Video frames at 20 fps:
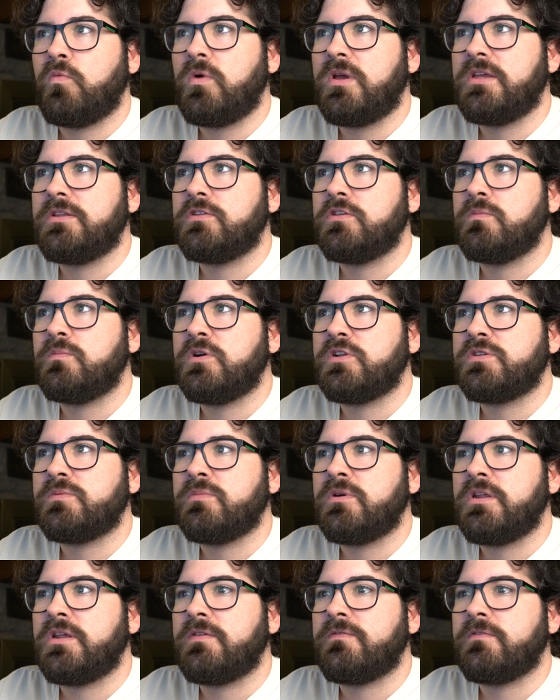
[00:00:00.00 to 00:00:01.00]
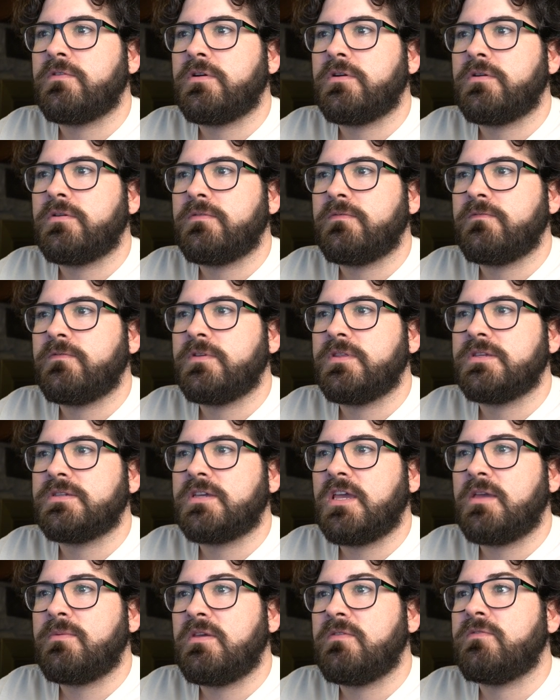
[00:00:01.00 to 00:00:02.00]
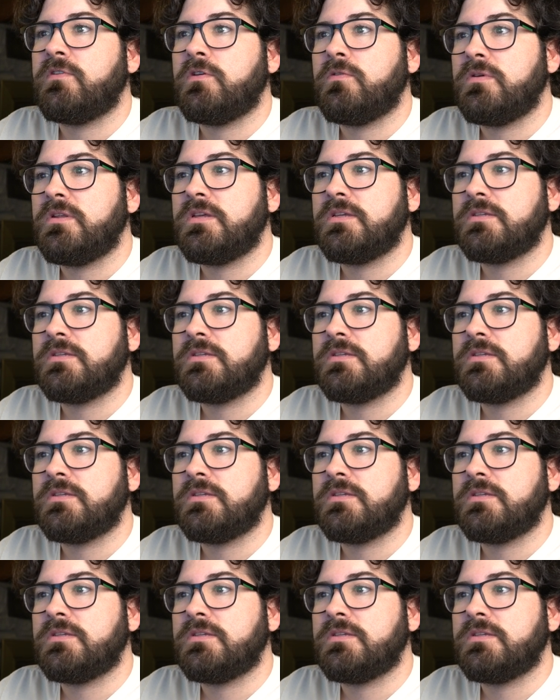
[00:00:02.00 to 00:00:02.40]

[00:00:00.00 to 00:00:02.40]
way too much money for this game, even though it